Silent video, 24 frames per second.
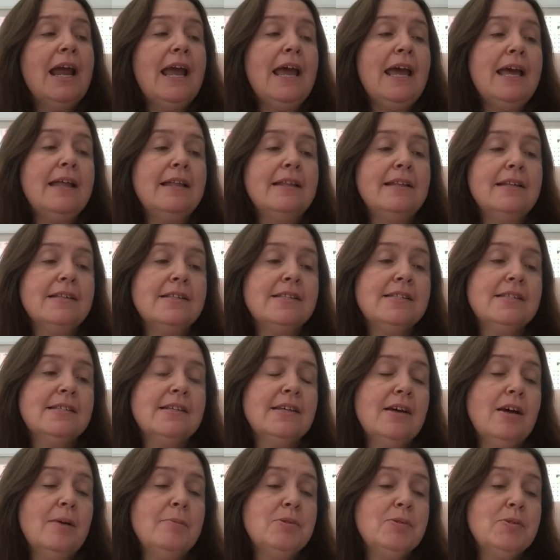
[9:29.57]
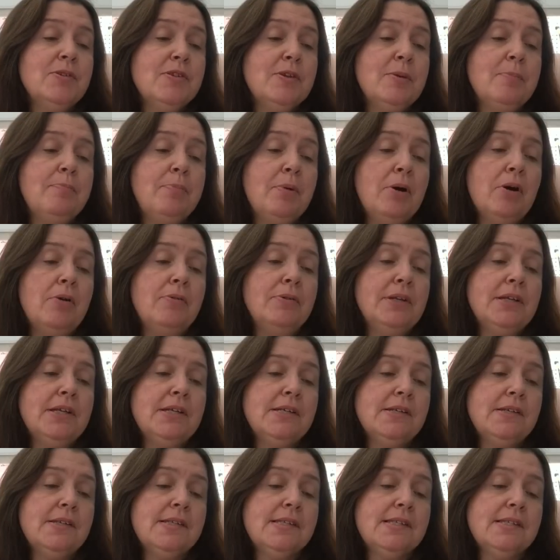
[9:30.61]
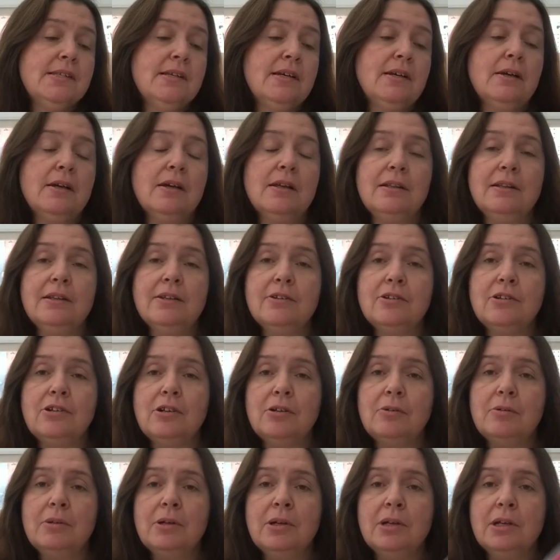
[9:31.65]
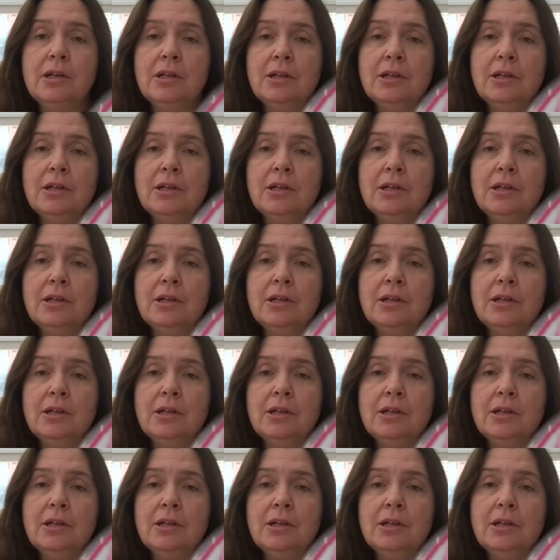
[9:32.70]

And it comes with a bonus uh, little